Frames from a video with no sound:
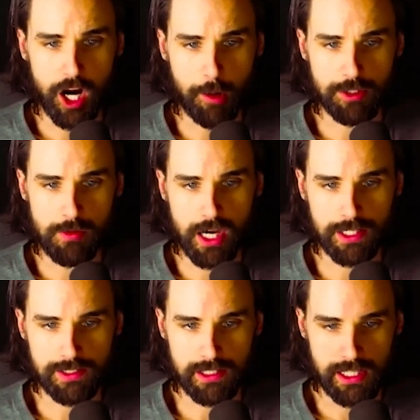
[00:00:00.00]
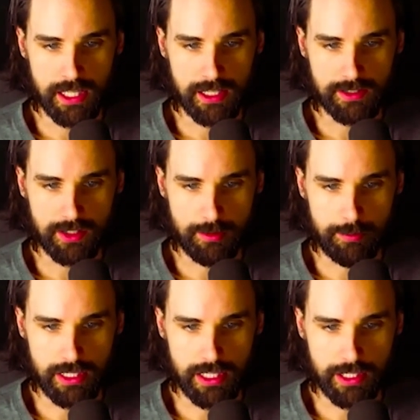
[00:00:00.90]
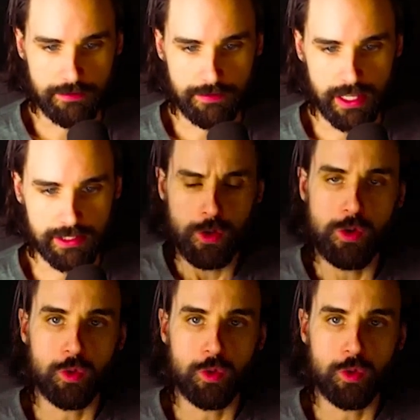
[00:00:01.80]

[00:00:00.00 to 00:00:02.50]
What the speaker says: Arbitrum Odyssey is going to be an event